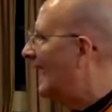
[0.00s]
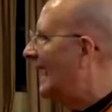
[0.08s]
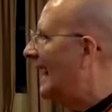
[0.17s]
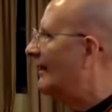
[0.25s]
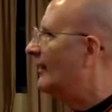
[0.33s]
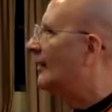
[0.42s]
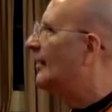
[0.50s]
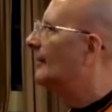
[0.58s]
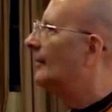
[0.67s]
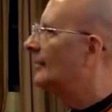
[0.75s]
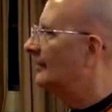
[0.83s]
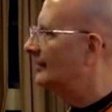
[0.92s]
and there are a
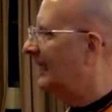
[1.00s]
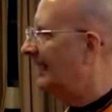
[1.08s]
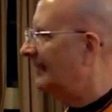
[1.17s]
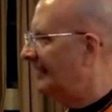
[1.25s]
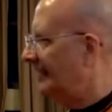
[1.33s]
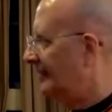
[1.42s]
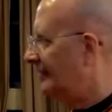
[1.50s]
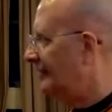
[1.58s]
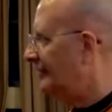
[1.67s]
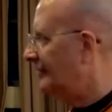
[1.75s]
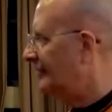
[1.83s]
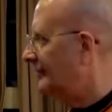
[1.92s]
number of life airs.
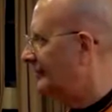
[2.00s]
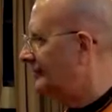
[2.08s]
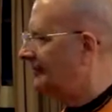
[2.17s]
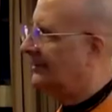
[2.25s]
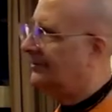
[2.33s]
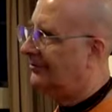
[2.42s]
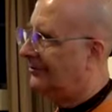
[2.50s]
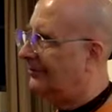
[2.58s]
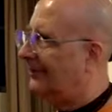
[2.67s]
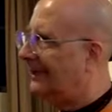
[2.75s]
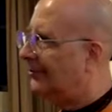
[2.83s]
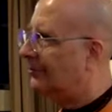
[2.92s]
There are some
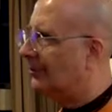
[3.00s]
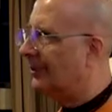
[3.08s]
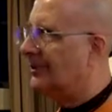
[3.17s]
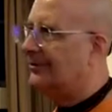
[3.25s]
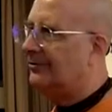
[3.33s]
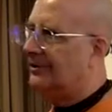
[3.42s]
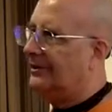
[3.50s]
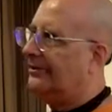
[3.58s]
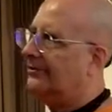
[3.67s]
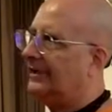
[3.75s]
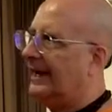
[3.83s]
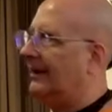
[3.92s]
major ones and
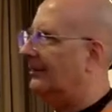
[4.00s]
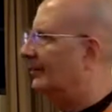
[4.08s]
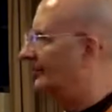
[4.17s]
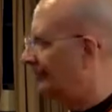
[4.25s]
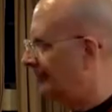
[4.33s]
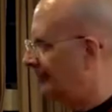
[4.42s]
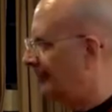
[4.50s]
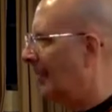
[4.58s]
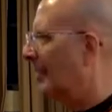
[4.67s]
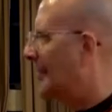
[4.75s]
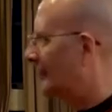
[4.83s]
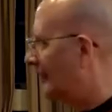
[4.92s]
there's countless
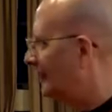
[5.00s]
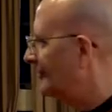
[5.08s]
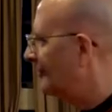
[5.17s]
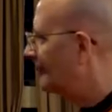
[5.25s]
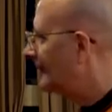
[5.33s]
smaller ones.